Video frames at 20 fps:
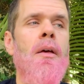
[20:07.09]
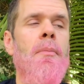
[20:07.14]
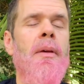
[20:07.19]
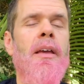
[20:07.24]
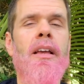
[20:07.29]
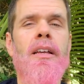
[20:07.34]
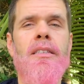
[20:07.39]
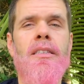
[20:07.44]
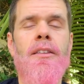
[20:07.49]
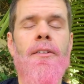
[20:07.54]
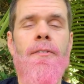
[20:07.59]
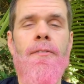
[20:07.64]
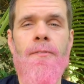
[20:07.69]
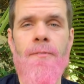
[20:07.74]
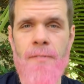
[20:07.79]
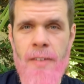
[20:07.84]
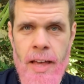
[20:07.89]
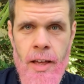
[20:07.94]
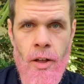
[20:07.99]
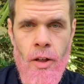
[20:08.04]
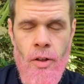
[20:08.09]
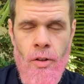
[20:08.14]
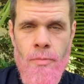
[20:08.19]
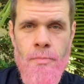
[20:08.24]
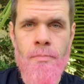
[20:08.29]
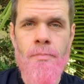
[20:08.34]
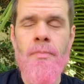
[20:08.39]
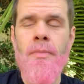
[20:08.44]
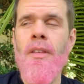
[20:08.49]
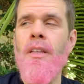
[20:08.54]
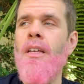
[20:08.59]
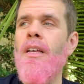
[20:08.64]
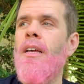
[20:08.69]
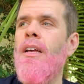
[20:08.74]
because the film